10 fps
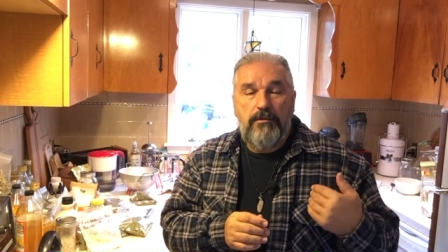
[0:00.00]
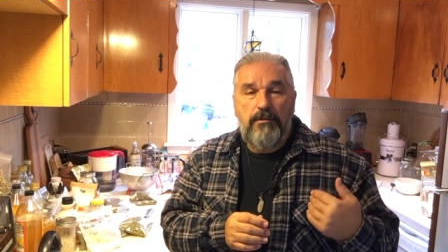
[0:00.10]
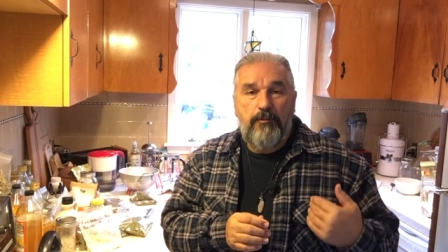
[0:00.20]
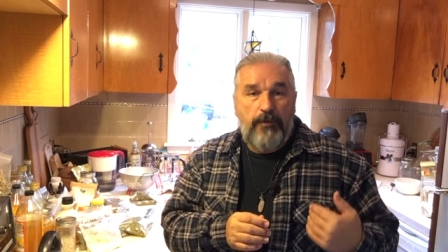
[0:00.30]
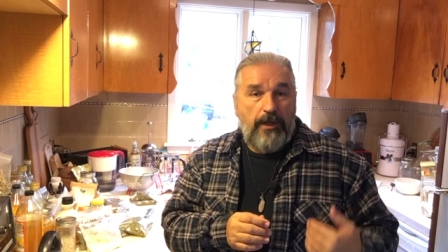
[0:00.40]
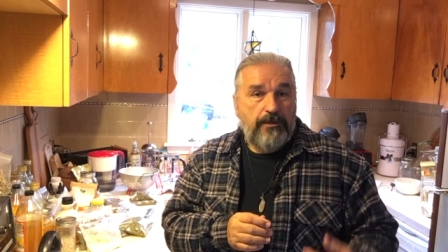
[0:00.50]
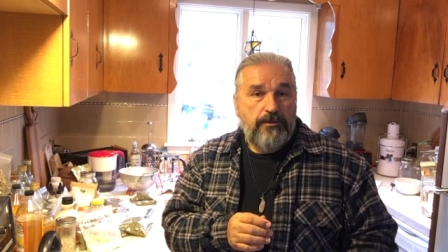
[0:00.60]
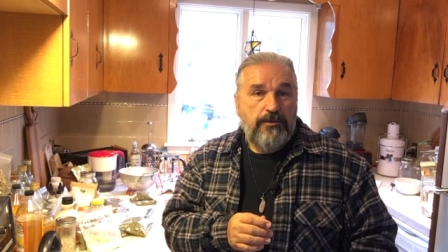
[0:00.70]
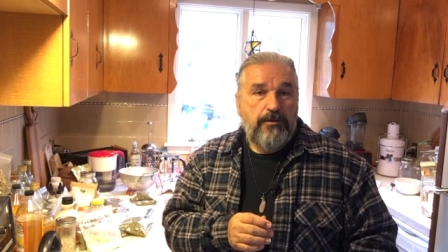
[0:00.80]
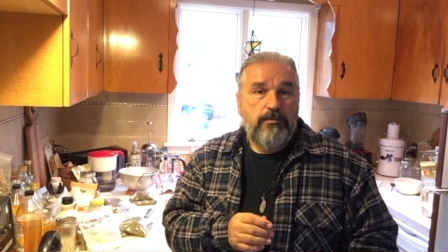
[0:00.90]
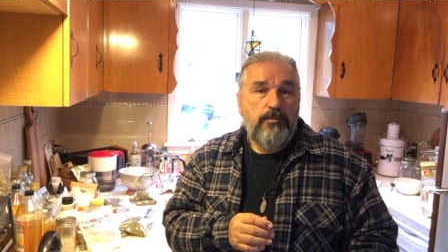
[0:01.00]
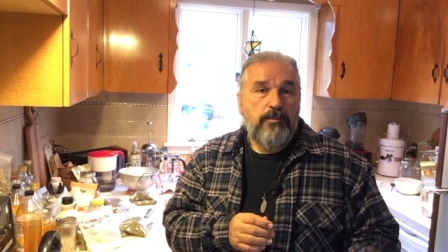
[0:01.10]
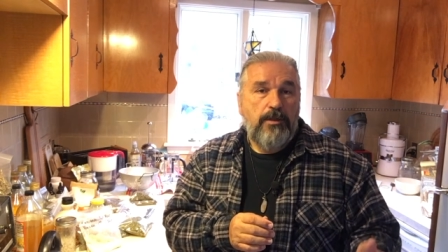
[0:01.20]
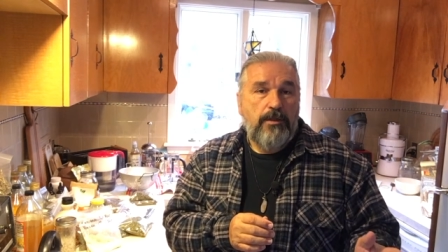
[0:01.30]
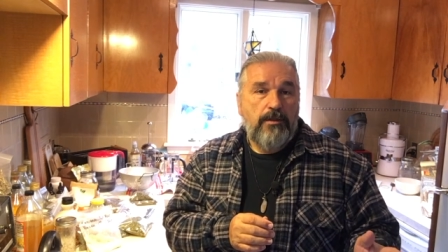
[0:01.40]
lymphatic system
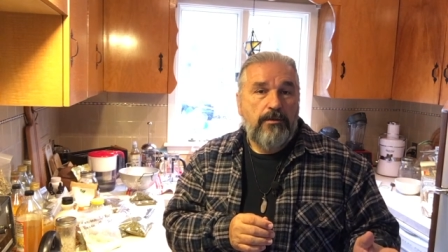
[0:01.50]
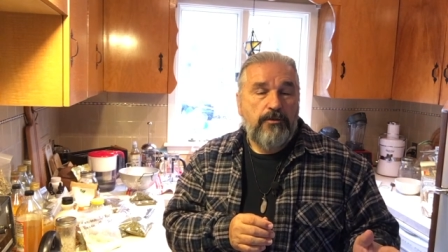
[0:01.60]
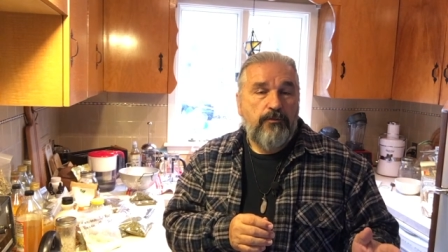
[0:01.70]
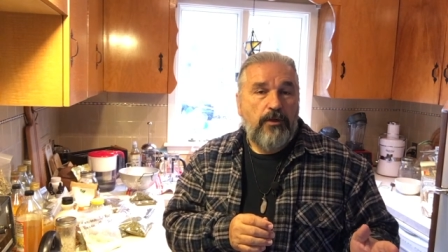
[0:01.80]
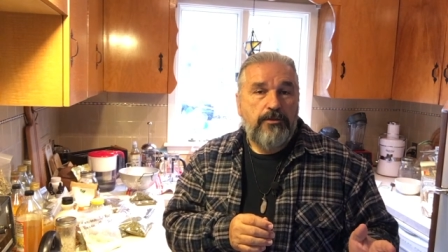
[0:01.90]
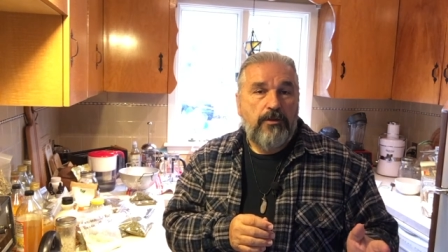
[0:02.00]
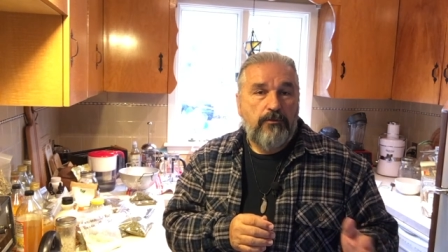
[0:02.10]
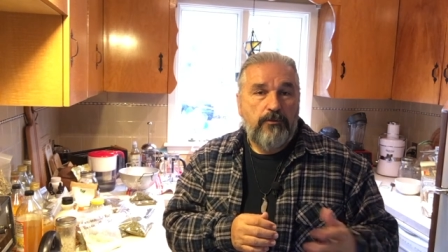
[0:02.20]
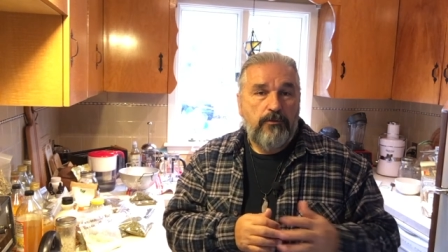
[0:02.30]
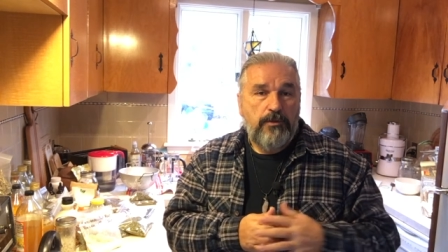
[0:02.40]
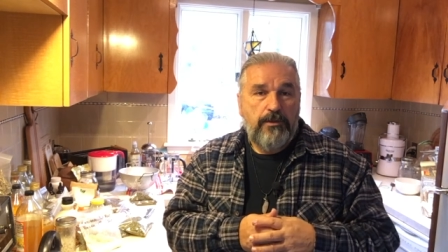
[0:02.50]
and is flushed out through the